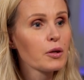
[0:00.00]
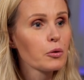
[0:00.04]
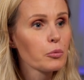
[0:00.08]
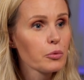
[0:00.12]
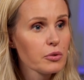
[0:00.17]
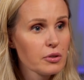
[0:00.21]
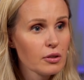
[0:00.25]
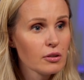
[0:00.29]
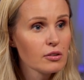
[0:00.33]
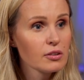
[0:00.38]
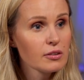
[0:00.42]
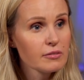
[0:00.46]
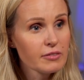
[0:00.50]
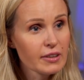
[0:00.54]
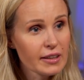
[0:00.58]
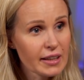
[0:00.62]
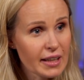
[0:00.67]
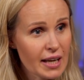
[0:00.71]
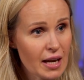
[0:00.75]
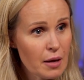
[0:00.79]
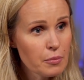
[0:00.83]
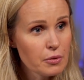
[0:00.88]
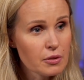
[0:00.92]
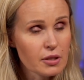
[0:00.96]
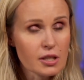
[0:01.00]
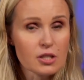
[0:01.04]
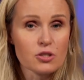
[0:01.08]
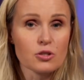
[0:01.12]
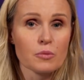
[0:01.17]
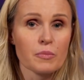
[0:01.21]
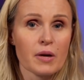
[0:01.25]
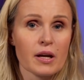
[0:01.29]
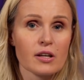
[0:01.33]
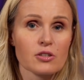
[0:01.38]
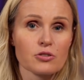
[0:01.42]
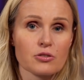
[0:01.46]
with all the vocabulary
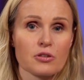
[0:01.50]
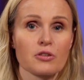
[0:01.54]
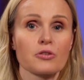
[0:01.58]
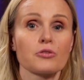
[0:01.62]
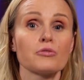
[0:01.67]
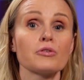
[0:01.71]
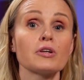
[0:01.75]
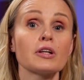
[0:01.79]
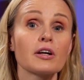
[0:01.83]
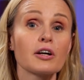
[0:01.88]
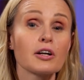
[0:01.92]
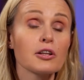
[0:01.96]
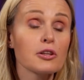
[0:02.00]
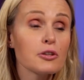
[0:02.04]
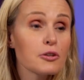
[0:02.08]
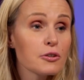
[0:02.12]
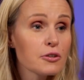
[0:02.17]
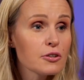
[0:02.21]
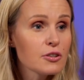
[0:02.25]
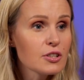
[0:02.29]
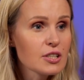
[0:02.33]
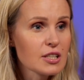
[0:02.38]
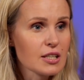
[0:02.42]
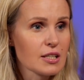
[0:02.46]
to make sure you include